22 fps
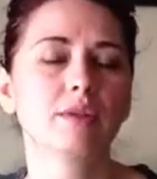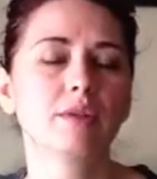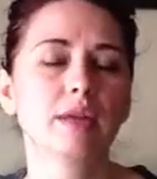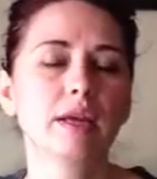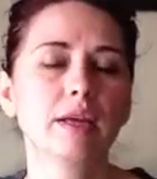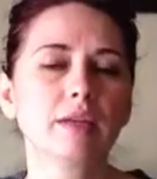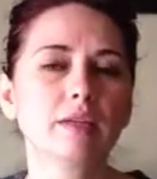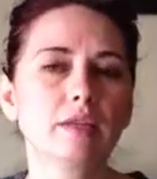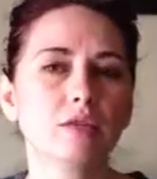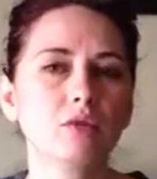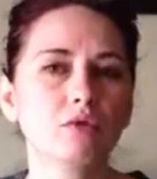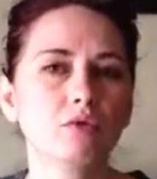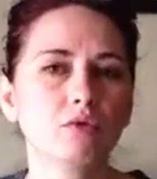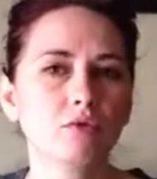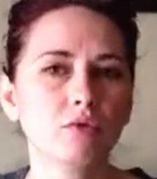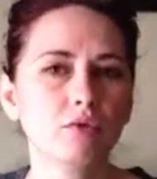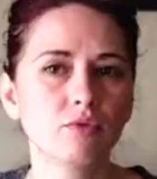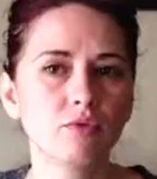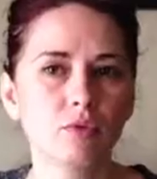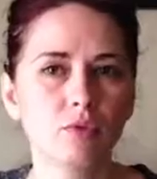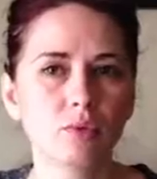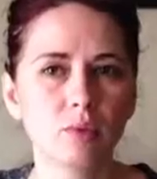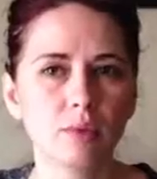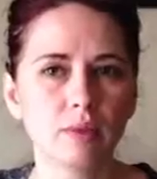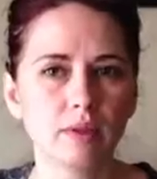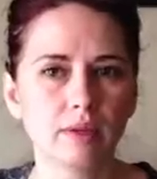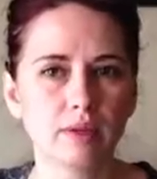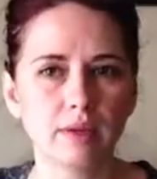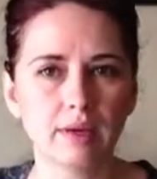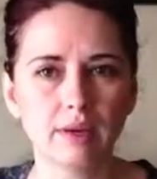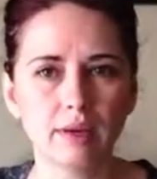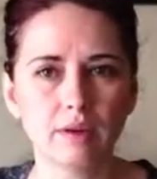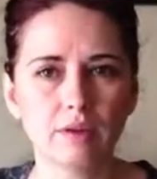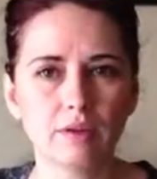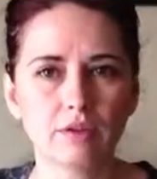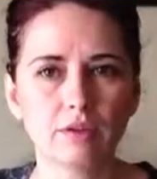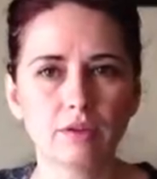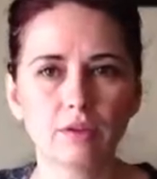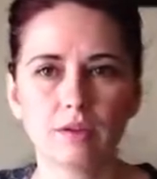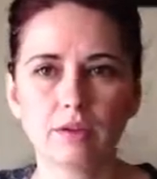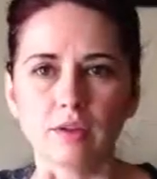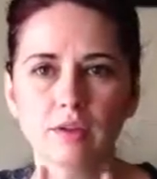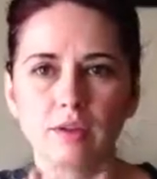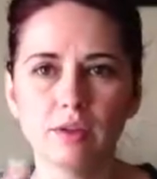Today is an overview of the
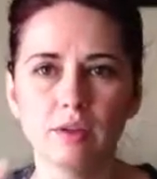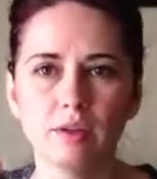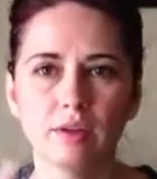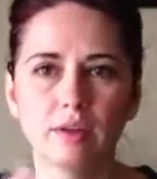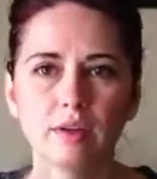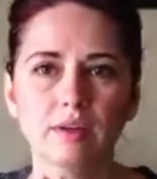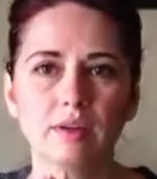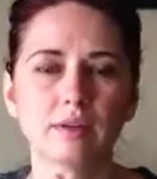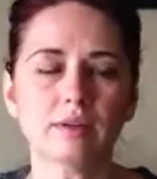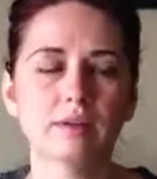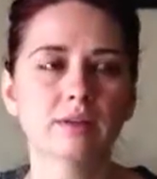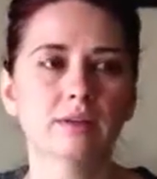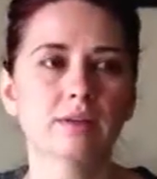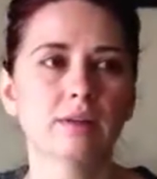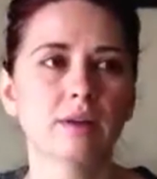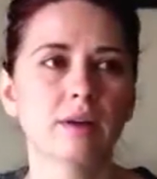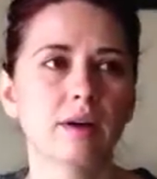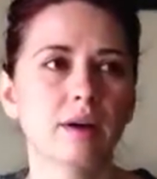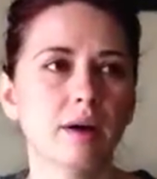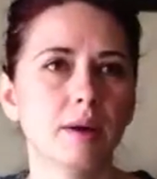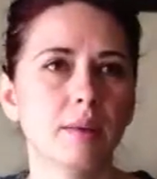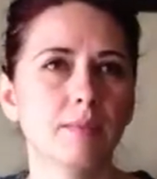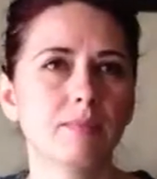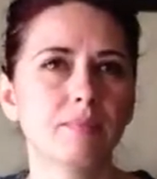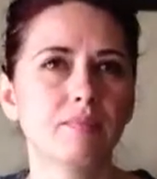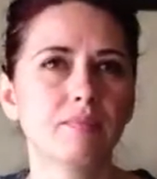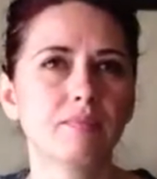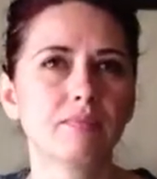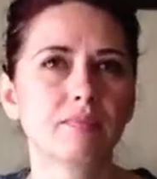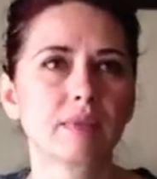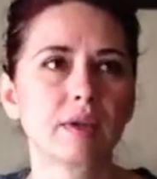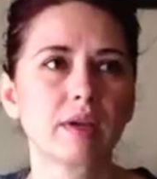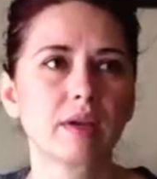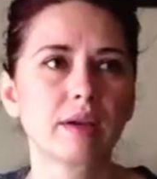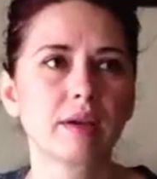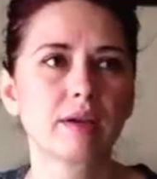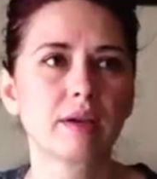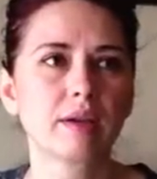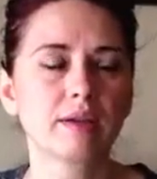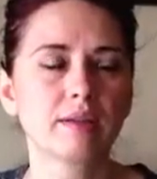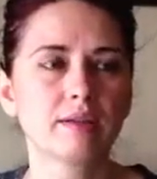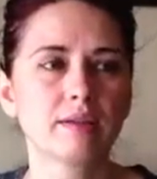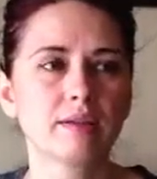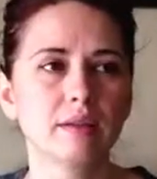health, and I
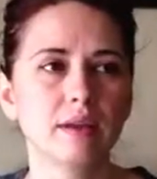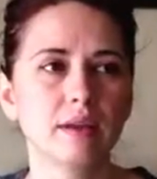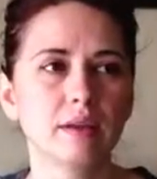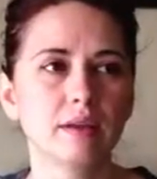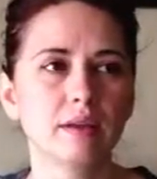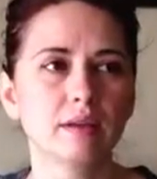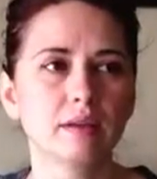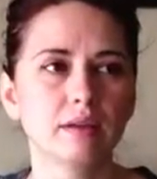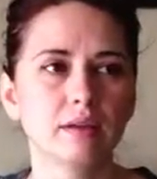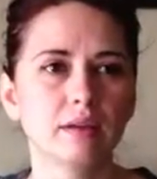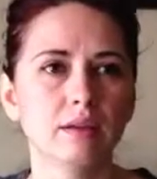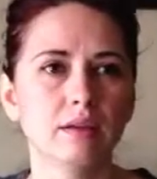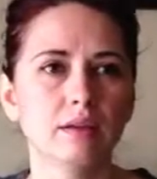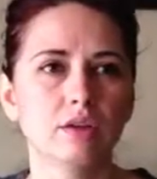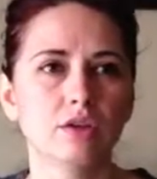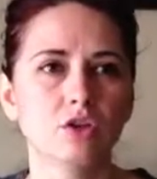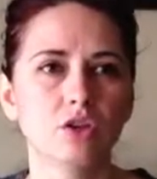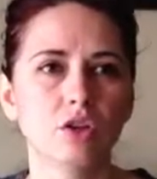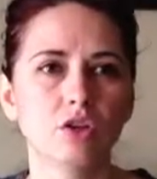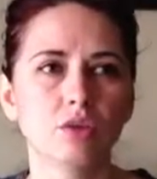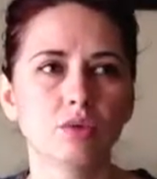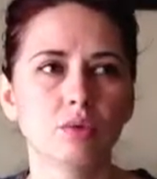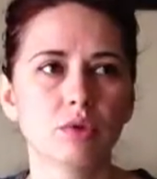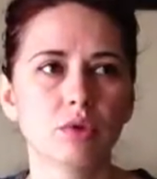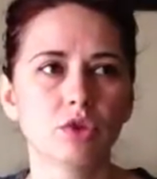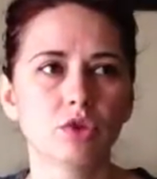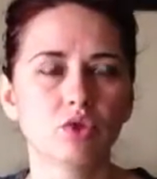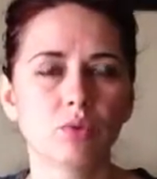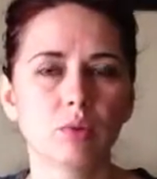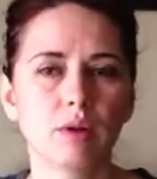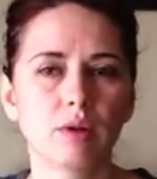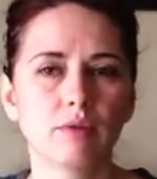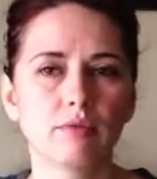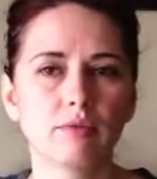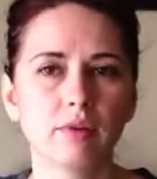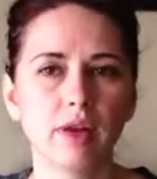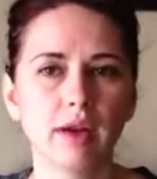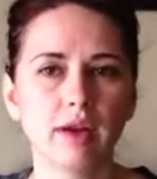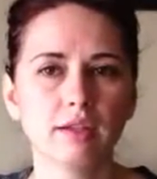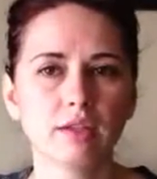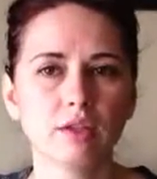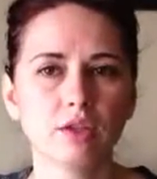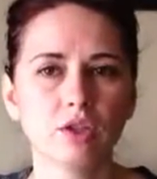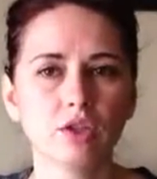got sick in January 12th
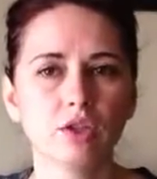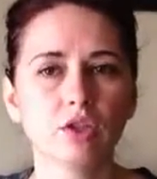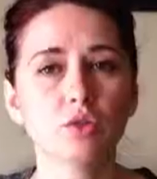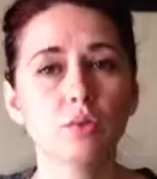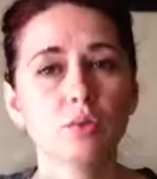last year.